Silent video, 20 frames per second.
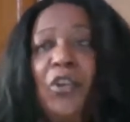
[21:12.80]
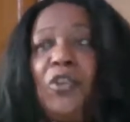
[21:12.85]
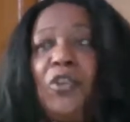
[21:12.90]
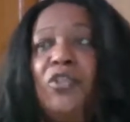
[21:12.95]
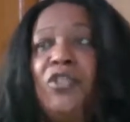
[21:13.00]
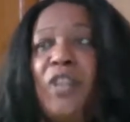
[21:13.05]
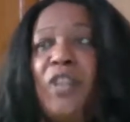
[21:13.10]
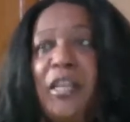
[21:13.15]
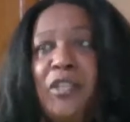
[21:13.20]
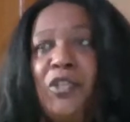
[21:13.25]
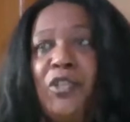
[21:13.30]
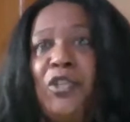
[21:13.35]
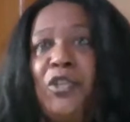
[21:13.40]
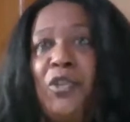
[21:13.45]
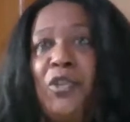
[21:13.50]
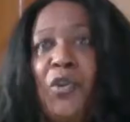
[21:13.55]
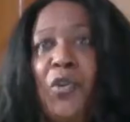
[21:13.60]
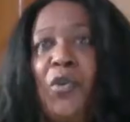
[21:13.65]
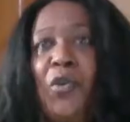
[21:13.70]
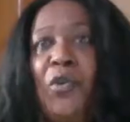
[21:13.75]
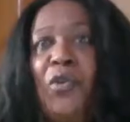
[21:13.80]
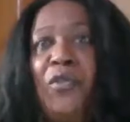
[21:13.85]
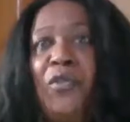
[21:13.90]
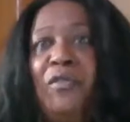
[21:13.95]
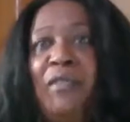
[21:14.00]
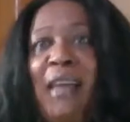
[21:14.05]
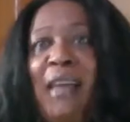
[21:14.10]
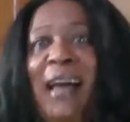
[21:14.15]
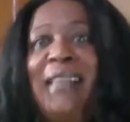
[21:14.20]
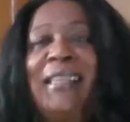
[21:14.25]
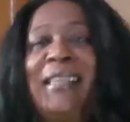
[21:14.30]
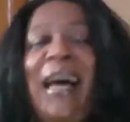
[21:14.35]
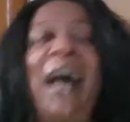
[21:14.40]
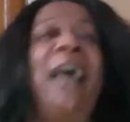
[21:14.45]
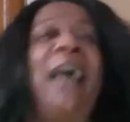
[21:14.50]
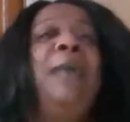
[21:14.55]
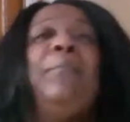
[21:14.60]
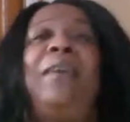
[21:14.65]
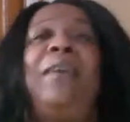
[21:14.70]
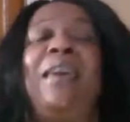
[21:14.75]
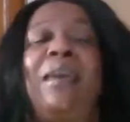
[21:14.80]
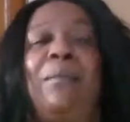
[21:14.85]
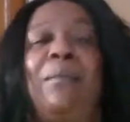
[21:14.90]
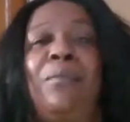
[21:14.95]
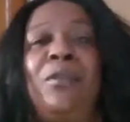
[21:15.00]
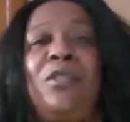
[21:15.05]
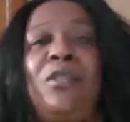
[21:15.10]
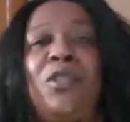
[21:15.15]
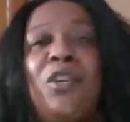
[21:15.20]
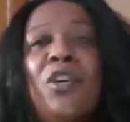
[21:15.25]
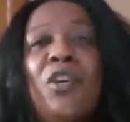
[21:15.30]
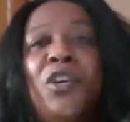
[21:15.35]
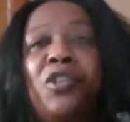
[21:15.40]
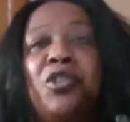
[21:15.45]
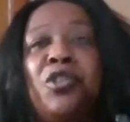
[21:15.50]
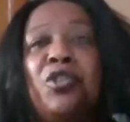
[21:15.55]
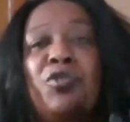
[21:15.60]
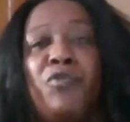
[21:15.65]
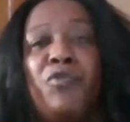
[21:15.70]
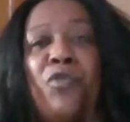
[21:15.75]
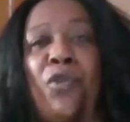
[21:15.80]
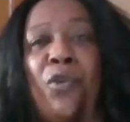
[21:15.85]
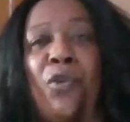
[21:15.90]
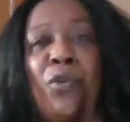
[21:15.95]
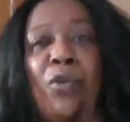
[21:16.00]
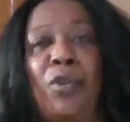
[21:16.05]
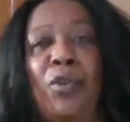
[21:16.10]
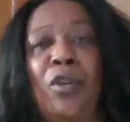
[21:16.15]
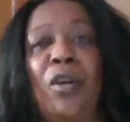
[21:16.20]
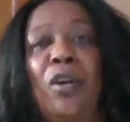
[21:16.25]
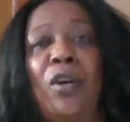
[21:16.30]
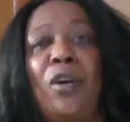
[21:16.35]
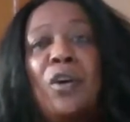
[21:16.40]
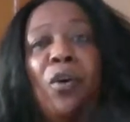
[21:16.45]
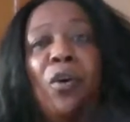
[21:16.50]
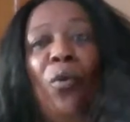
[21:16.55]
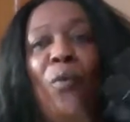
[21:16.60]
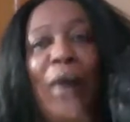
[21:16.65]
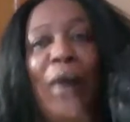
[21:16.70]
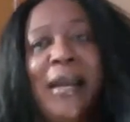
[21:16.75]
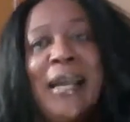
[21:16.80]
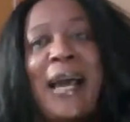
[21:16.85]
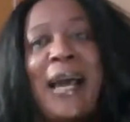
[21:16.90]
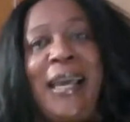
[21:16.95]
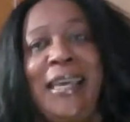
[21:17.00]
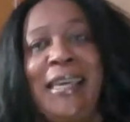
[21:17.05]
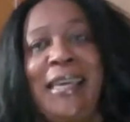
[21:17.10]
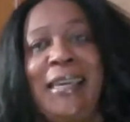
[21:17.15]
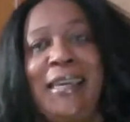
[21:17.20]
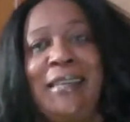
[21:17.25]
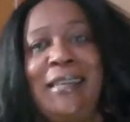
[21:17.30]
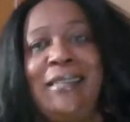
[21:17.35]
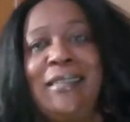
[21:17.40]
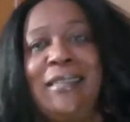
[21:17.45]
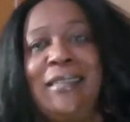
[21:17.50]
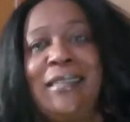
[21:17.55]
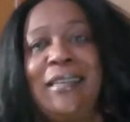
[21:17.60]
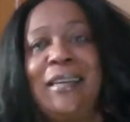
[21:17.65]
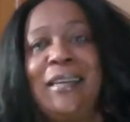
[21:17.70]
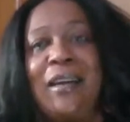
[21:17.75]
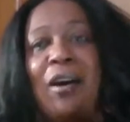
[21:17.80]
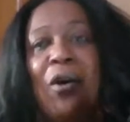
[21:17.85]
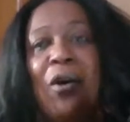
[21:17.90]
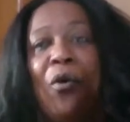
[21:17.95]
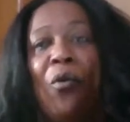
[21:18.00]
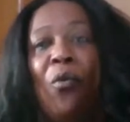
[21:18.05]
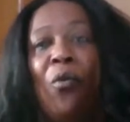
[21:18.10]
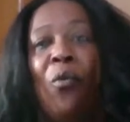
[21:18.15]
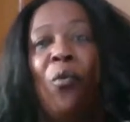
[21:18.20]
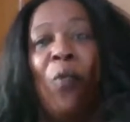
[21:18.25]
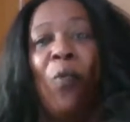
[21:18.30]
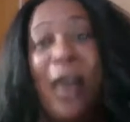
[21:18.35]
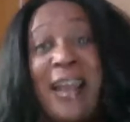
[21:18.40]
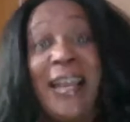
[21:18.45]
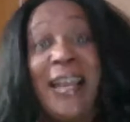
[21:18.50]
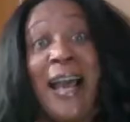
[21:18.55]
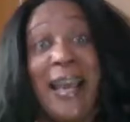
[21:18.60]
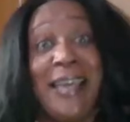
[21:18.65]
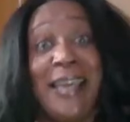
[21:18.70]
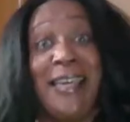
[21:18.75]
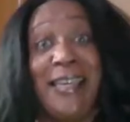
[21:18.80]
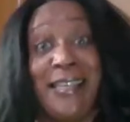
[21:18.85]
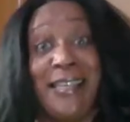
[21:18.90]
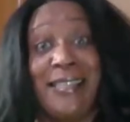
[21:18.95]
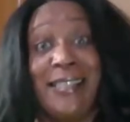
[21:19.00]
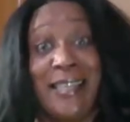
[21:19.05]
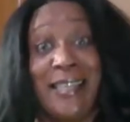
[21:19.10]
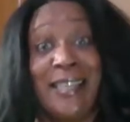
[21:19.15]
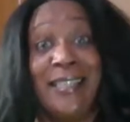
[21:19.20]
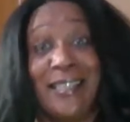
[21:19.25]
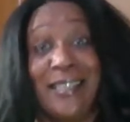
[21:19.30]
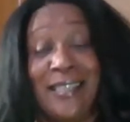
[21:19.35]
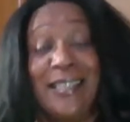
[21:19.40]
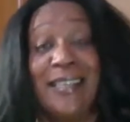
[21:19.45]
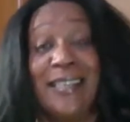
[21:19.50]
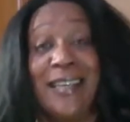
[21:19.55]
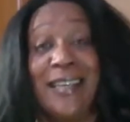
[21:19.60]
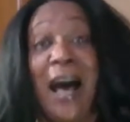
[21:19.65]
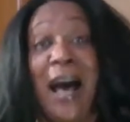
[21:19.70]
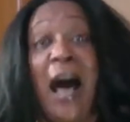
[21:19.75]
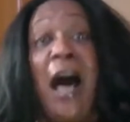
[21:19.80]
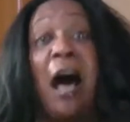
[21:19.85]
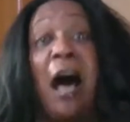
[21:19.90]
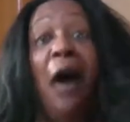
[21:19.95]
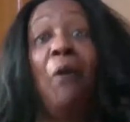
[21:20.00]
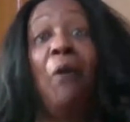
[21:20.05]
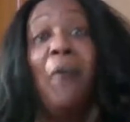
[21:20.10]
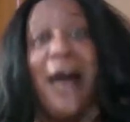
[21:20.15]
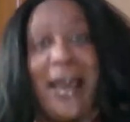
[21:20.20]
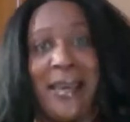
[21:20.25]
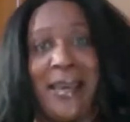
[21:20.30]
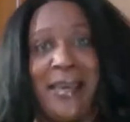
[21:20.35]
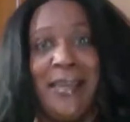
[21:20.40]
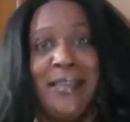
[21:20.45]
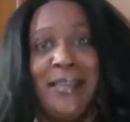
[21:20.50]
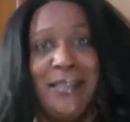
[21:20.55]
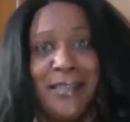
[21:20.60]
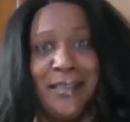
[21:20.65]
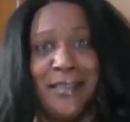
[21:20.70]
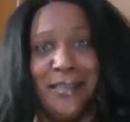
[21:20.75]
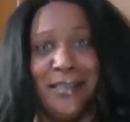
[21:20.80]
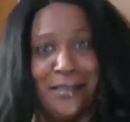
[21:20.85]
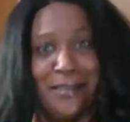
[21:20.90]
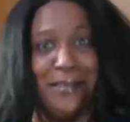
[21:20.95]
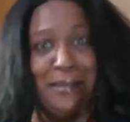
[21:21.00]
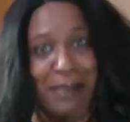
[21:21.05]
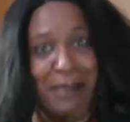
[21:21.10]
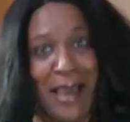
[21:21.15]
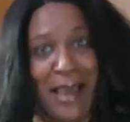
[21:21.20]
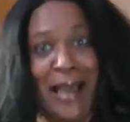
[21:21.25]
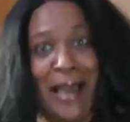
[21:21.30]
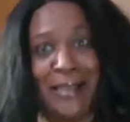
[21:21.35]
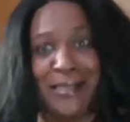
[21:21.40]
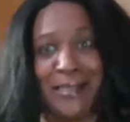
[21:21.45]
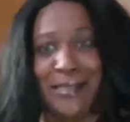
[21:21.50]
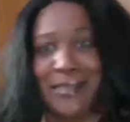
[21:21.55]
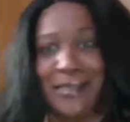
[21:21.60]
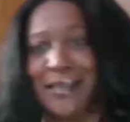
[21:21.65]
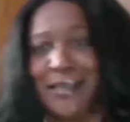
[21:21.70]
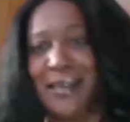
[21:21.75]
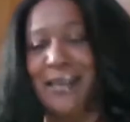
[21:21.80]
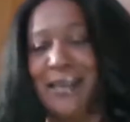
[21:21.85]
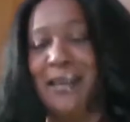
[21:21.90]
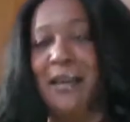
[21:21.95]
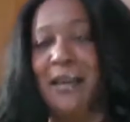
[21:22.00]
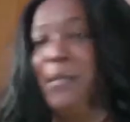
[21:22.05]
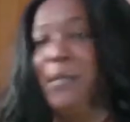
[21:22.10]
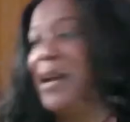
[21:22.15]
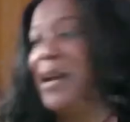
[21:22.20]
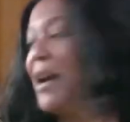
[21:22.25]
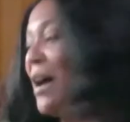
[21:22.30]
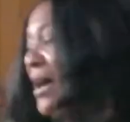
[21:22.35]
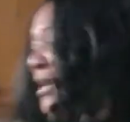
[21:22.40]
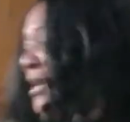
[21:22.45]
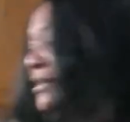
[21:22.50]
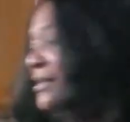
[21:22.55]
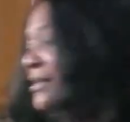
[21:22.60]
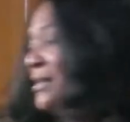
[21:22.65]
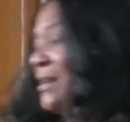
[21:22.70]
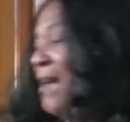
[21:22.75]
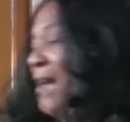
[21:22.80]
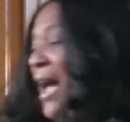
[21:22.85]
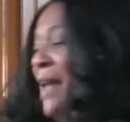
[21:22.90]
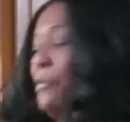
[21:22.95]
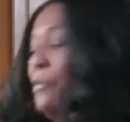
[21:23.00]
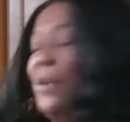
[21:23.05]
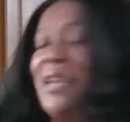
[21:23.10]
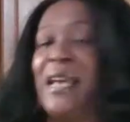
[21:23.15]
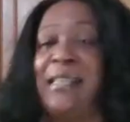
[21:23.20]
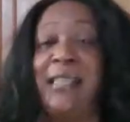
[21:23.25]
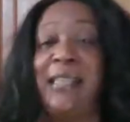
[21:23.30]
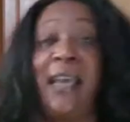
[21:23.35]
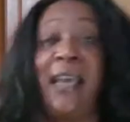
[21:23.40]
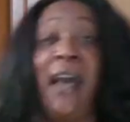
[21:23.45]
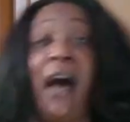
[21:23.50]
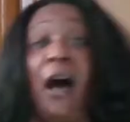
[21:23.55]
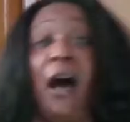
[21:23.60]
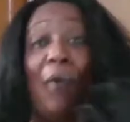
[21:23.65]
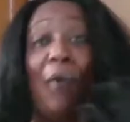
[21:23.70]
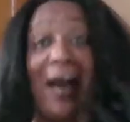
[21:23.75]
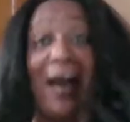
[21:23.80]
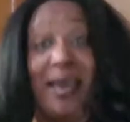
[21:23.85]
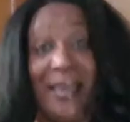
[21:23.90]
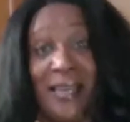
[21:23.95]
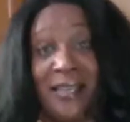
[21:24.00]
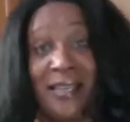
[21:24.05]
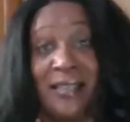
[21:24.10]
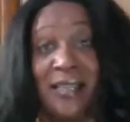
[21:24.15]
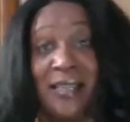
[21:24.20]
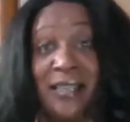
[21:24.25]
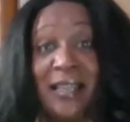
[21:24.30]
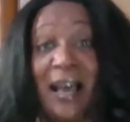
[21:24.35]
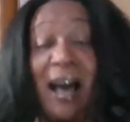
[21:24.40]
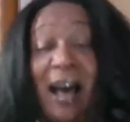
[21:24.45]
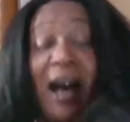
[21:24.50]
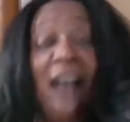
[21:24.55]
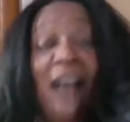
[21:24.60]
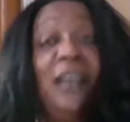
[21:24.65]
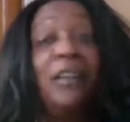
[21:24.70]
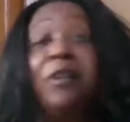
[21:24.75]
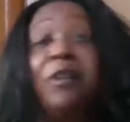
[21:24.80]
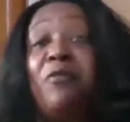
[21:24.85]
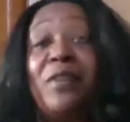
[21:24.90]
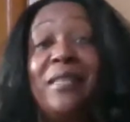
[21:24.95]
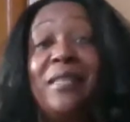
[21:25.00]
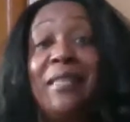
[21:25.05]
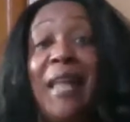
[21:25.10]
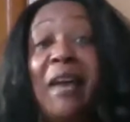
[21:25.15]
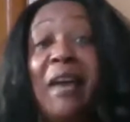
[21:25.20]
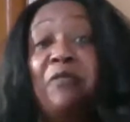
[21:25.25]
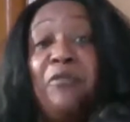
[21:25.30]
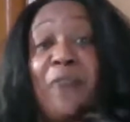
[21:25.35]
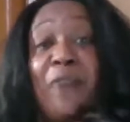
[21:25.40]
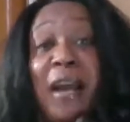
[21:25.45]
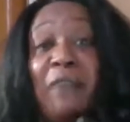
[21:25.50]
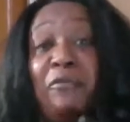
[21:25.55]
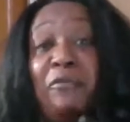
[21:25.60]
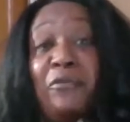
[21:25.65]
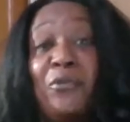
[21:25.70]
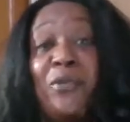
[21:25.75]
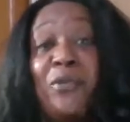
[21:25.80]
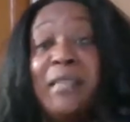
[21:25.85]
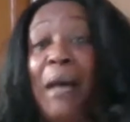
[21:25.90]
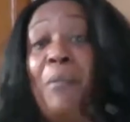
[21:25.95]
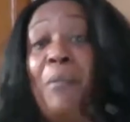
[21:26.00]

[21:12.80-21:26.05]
just to know that I am able to control what I eat, when I eat it, how I eat it. Yes, because, and when I say how I eat it, a lot of us like fried foods.